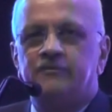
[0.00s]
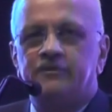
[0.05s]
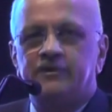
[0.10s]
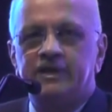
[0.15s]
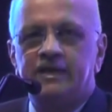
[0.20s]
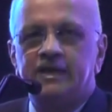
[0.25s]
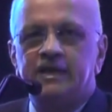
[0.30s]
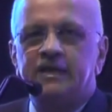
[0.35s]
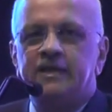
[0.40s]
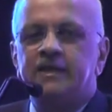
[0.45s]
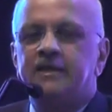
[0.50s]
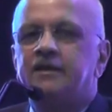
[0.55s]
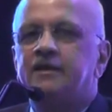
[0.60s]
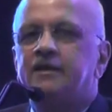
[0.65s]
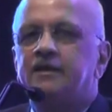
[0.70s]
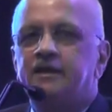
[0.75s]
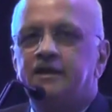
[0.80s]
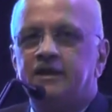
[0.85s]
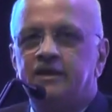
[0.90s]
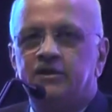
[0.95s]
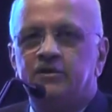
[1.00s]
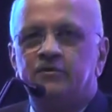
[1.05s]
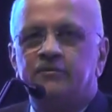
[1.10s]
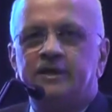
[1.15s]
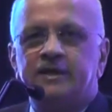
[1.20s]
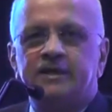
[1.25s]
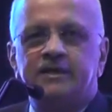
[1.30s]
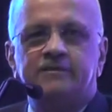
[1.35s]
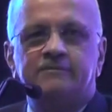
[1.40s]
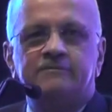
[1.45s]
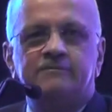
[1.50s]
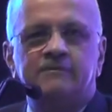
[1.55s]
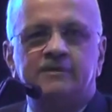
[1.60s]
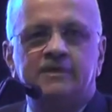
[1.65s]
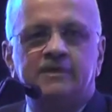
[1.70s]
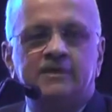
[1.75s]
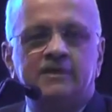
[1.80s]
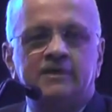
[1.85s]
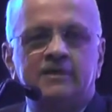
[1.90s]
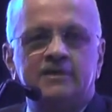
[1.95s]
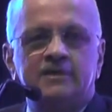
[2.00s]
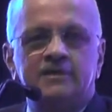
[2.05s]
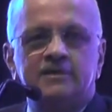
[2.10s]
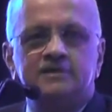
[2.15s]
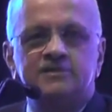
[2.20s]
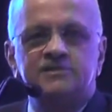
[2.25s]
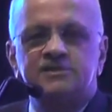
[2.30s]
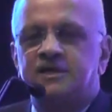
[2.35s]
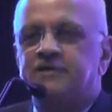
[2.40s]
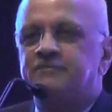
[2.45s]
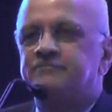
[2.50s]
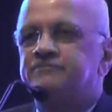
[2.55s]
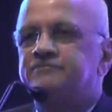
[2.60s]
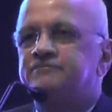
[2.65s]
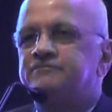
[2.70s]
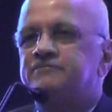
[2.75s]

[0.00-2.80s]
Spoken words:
really innovative stuff.